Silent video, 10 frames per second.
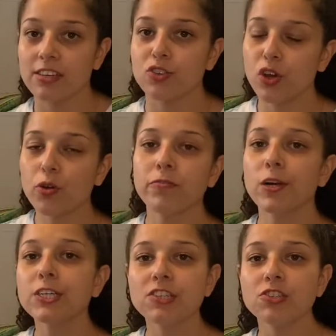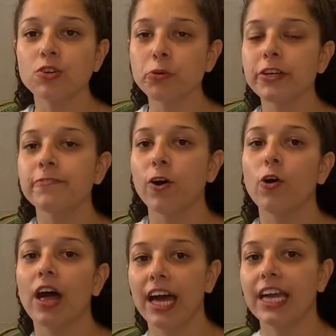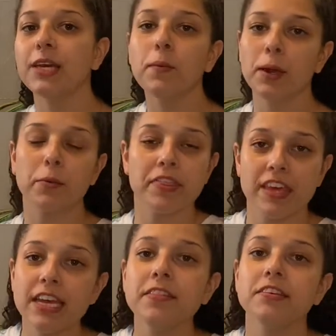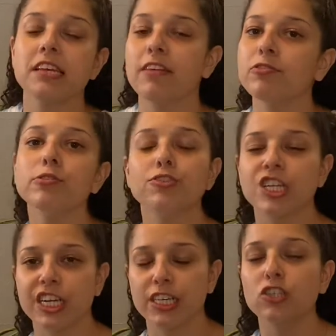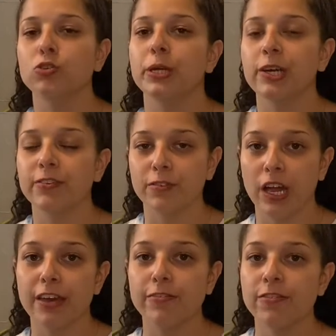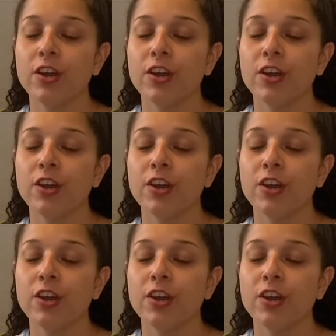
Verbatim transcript: So viruses don't really fall anywhere within this evolutionary tree of life.